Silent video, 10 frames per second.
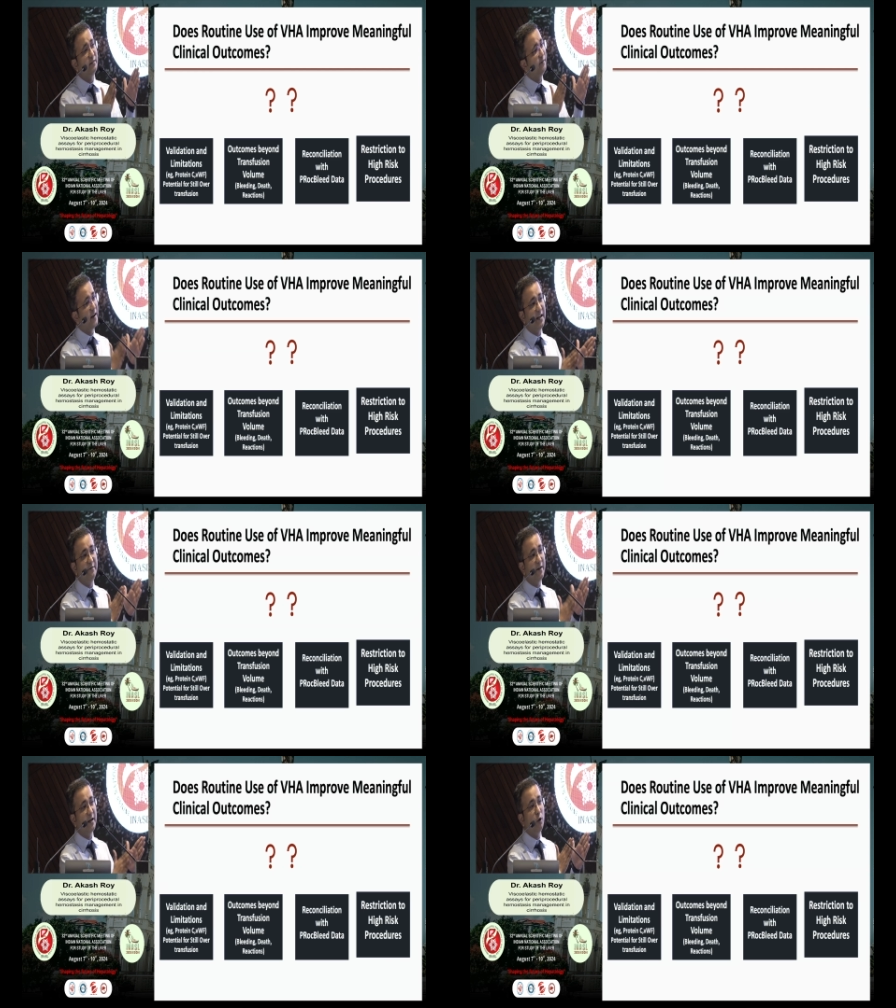very,
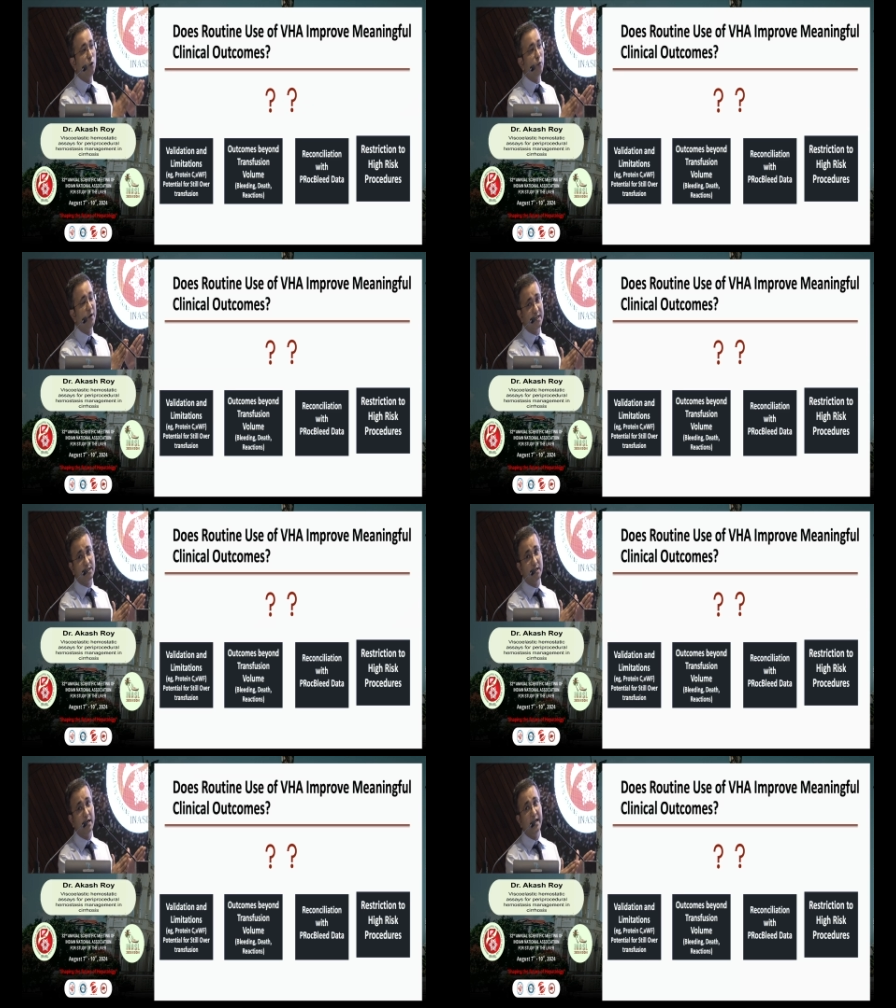very low risk
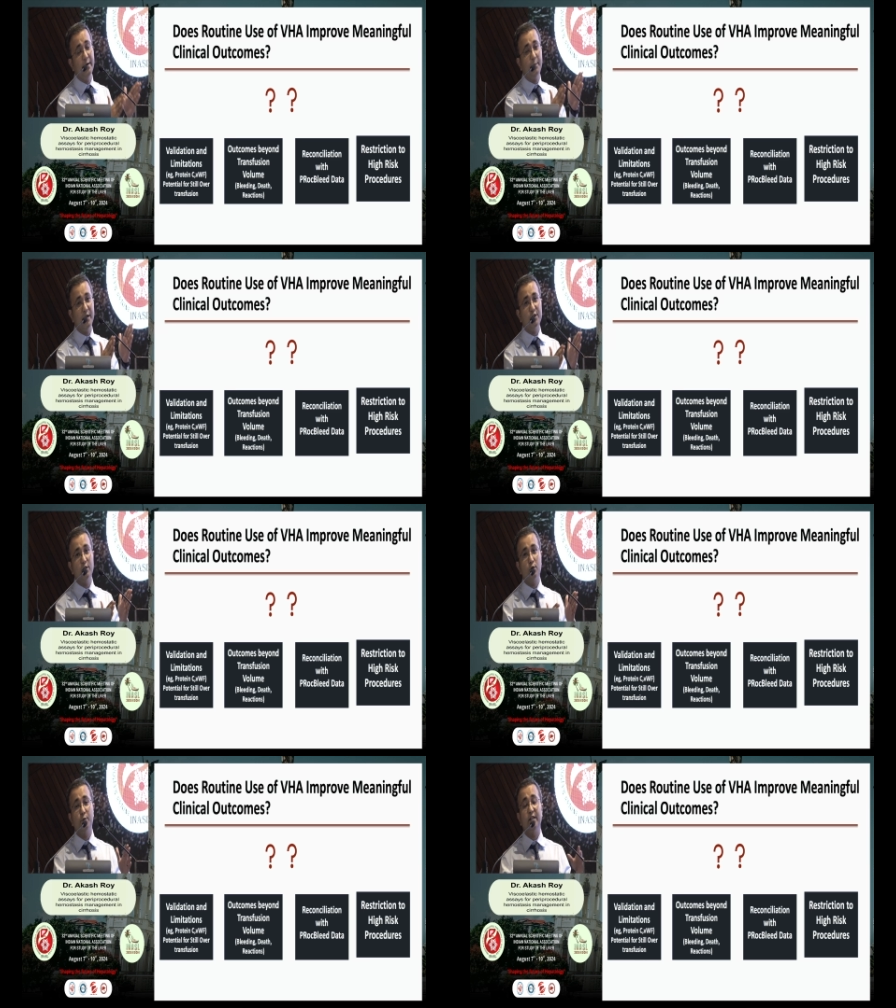in
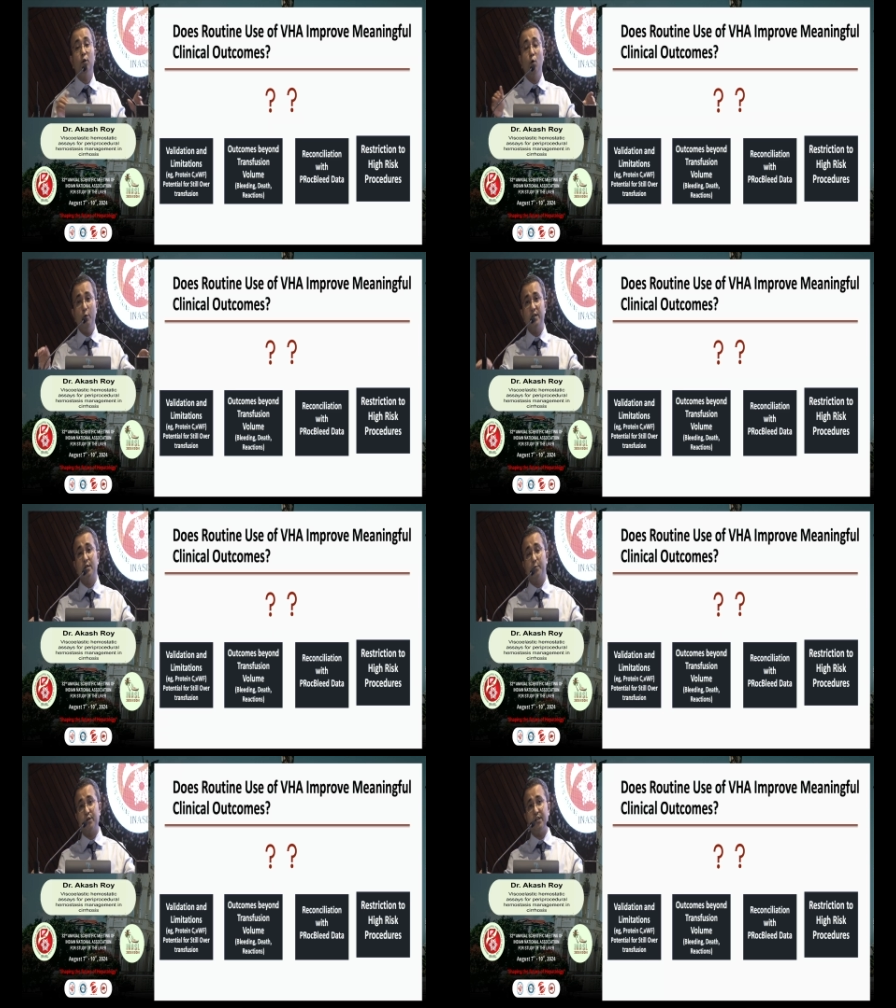patients with low risk
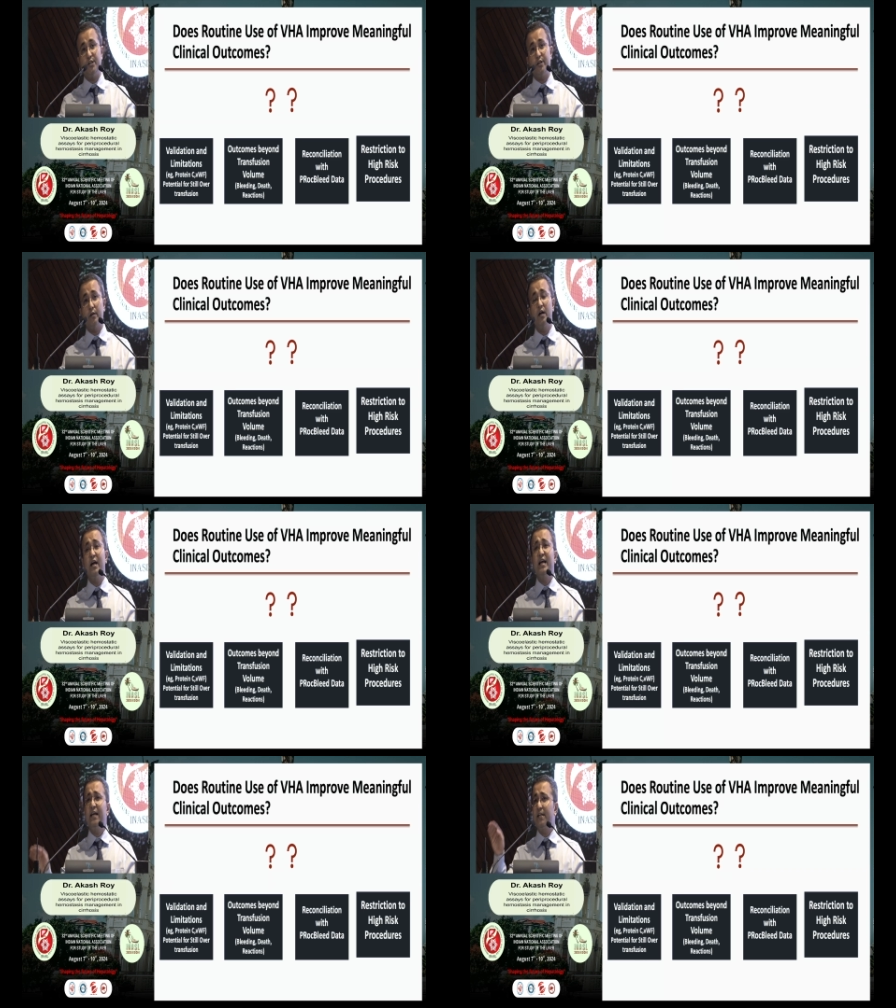procedure,
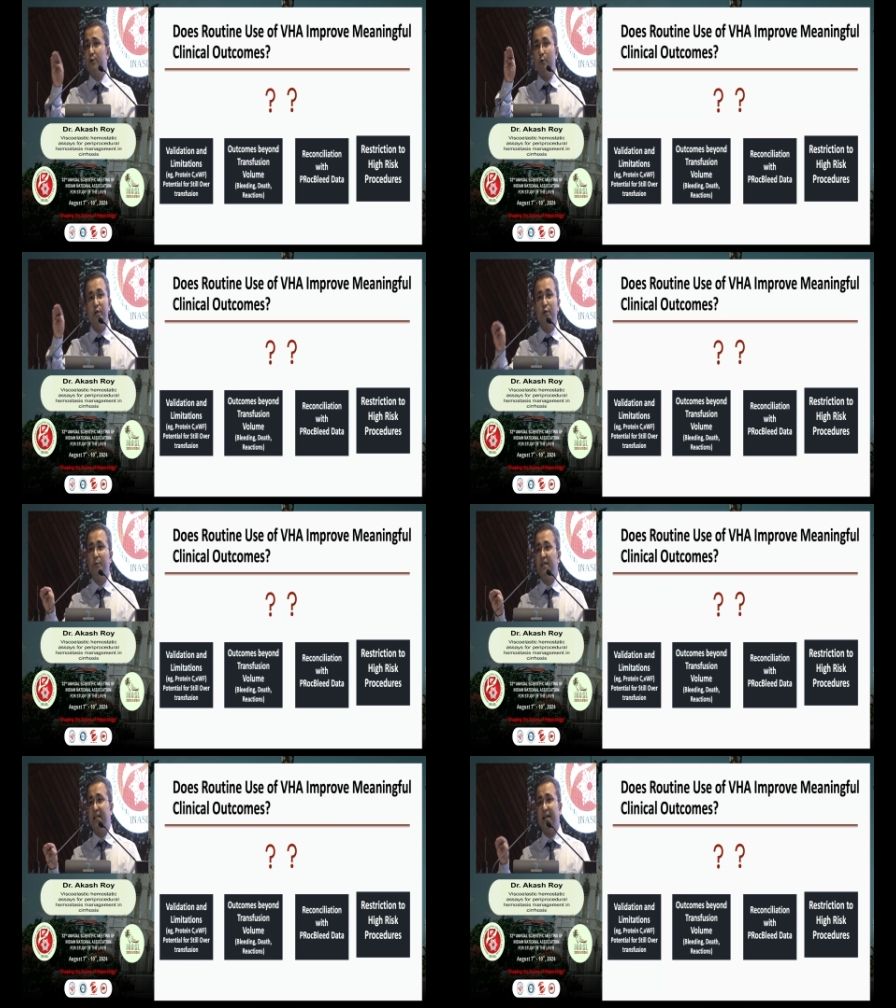it is going to
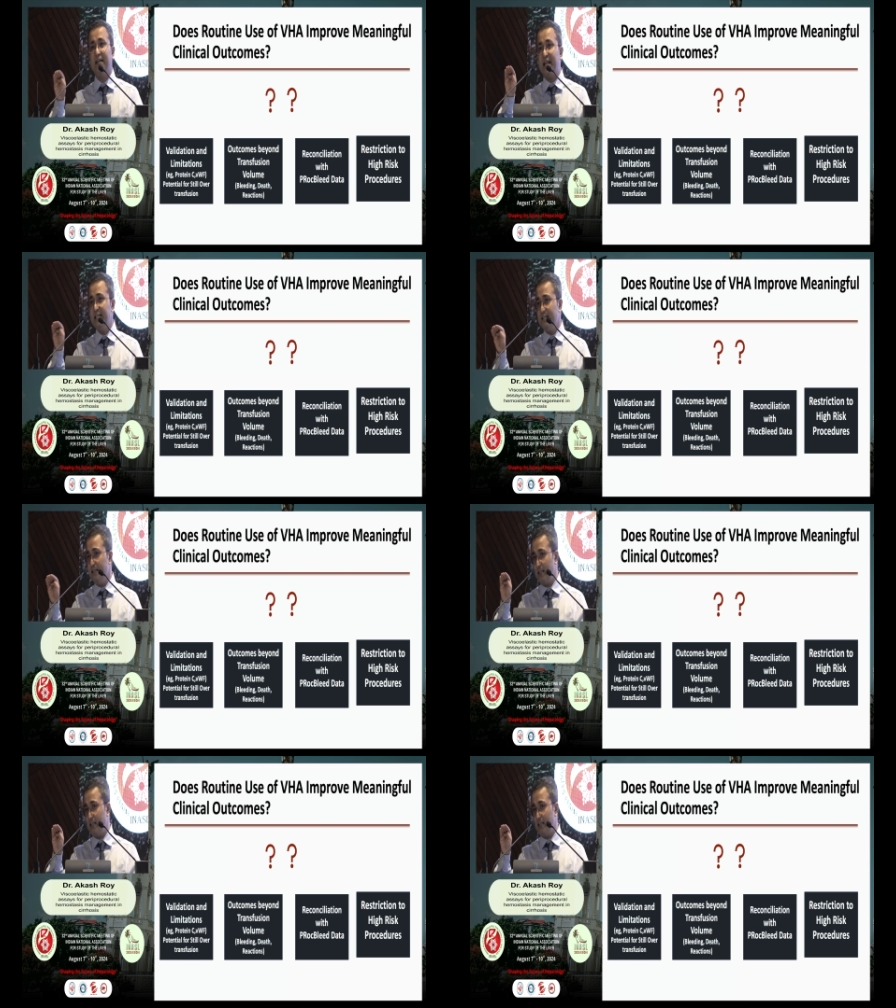be take tens and